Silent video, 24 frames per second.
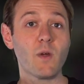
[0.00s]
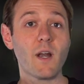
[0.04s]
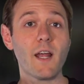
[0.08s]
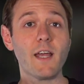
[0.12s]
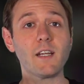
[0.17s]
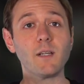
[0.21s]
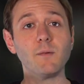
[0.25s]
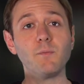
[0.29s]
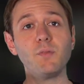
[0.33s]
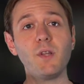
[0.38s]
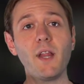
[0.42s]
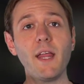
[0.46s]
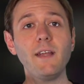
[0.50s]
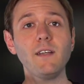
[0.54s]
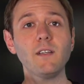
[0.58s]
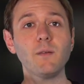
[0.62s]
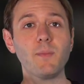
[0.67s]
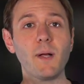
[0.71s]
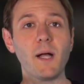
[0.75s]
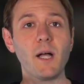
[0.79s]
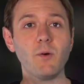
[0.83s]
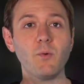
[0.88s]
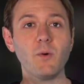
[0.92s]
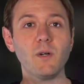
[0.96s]
what I complained
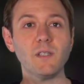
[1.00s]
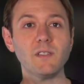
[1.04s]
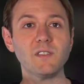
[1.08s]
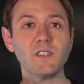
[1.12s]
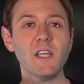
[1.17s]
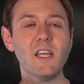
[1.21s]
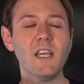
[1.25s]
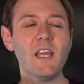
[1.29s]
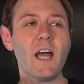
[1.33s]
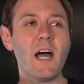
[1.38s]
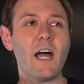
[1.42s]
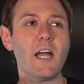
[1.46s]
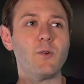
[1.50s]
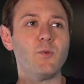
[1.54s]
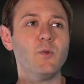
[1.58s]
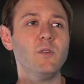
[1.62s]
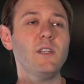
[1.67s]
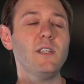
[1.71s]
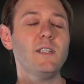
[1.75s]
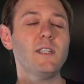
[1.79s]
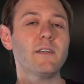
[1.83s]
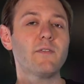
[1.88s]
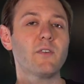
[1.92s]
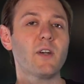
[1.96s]
about was I
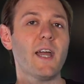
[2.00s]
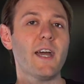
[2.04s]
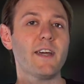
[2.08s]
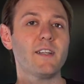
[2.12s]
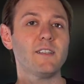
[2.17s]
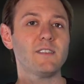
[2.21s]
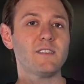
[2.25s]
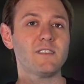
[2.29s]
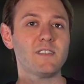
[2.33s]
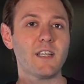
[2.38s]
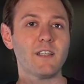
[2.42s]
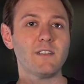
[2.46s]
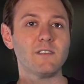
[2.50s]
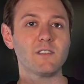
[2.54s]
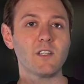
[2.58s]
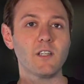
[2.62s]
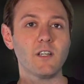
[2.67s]
really never had a sense